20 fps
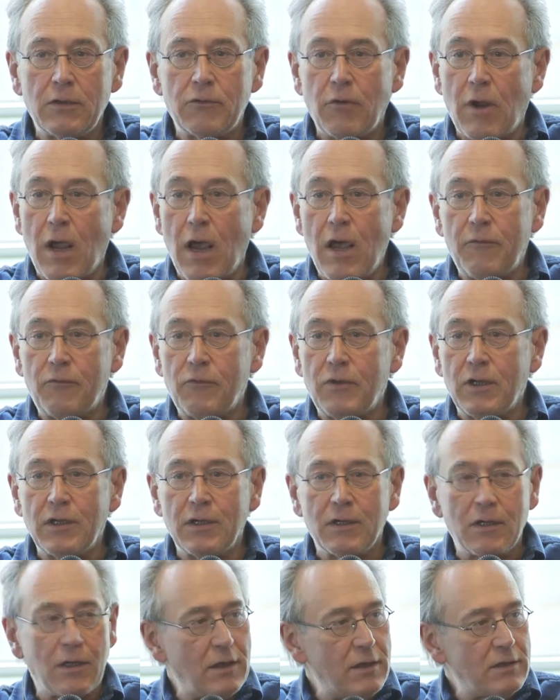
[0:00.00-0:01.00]

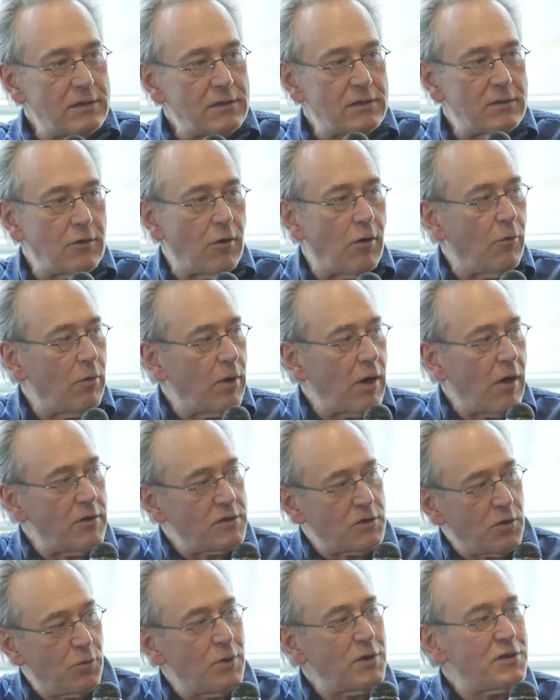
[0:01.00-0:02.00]
drafting this, or when I
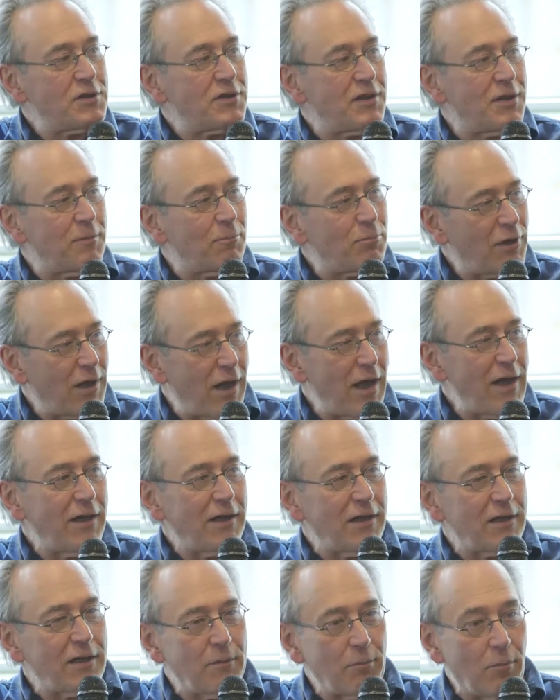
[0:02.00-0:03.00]
was originally
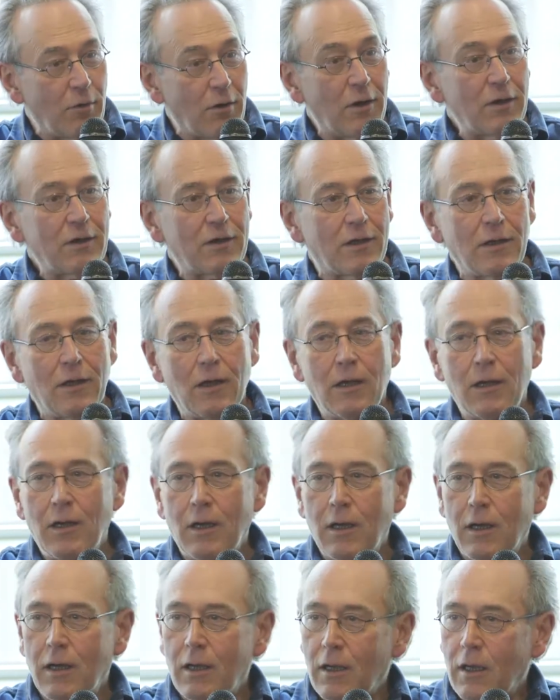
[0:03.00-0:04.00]
planning the book,
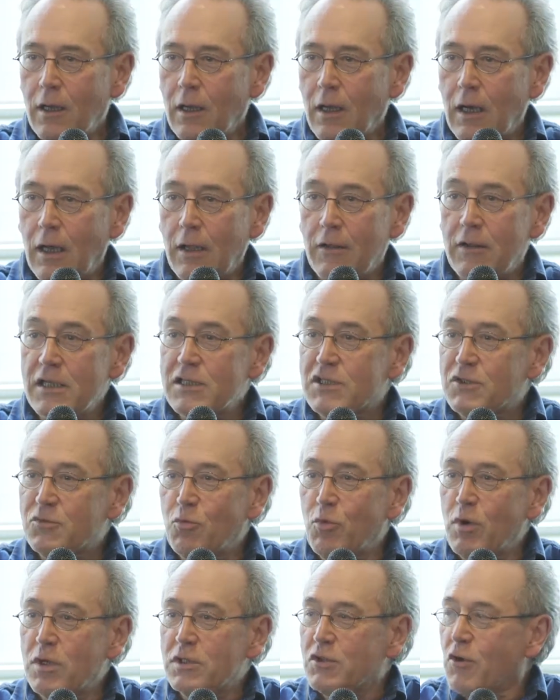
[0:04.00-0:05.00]
this
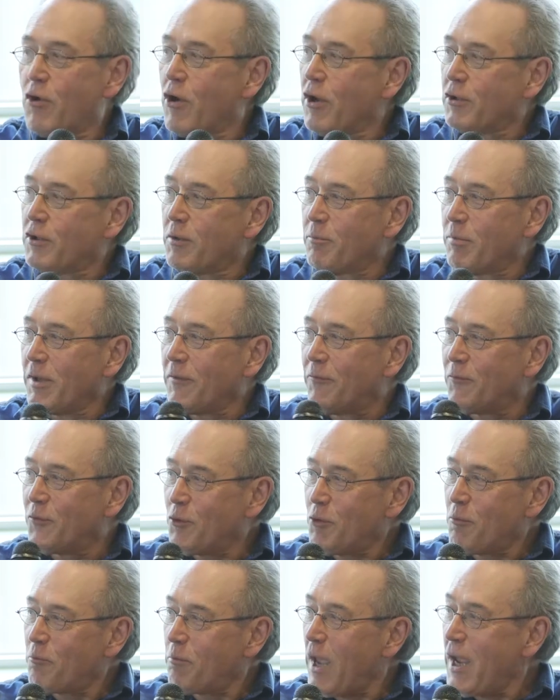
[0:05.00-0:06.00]
was going to be a
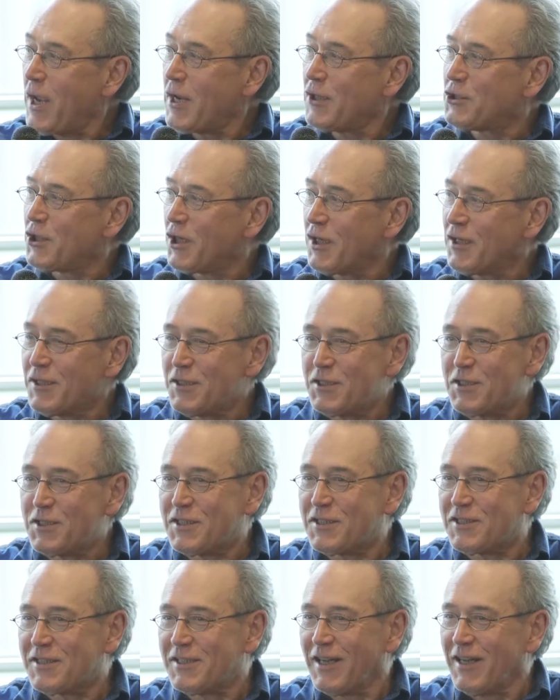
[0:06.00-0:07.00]
few
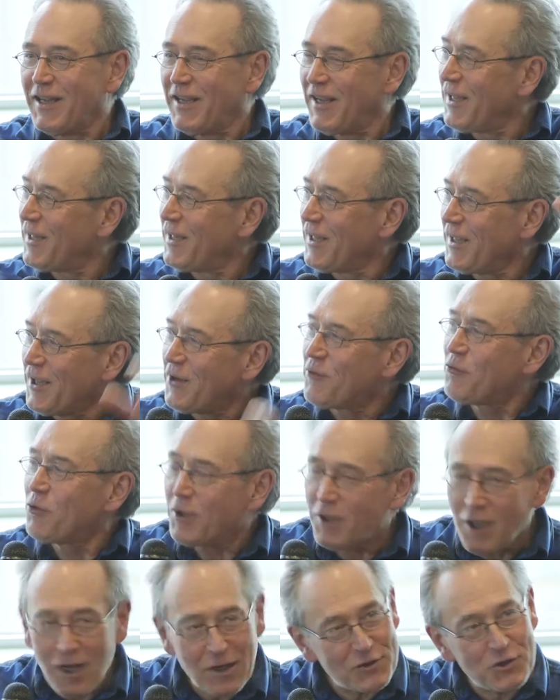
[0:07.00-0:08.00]
pages in the
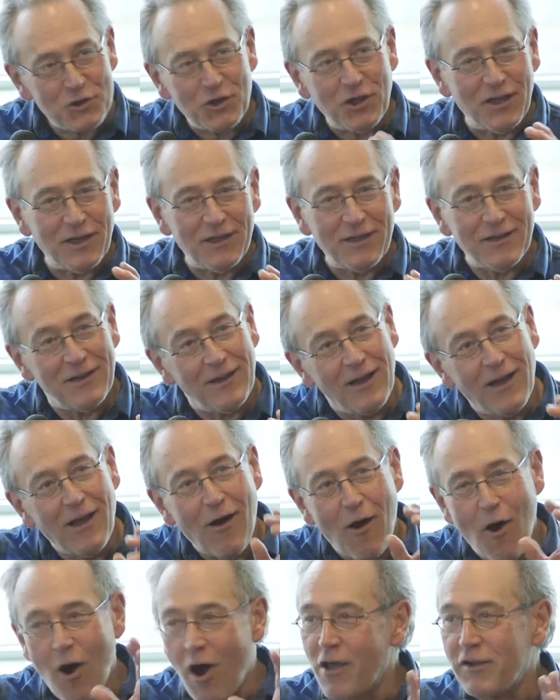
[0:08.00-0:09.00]
introduction
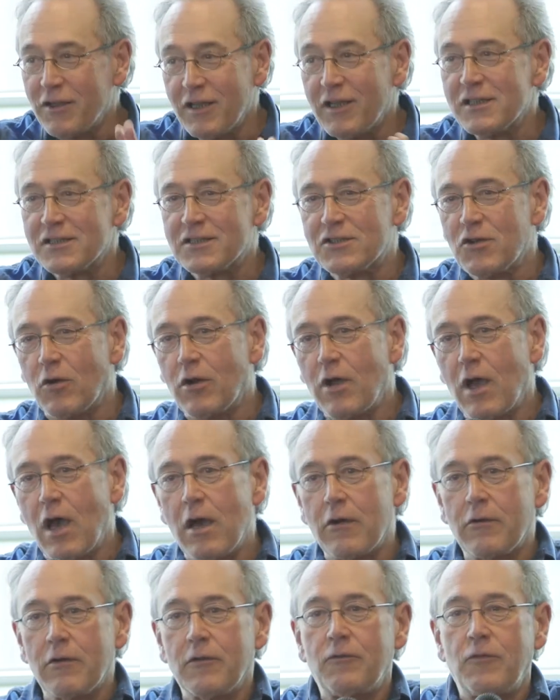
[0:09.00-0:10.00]
on the
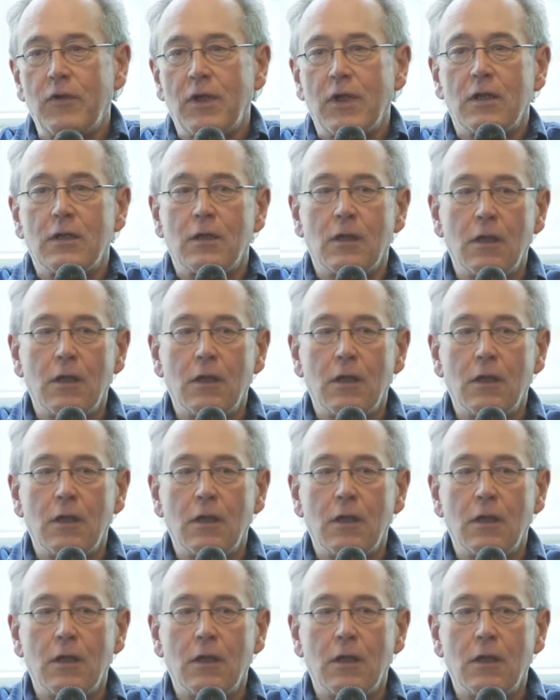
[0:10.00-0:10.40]
historiography.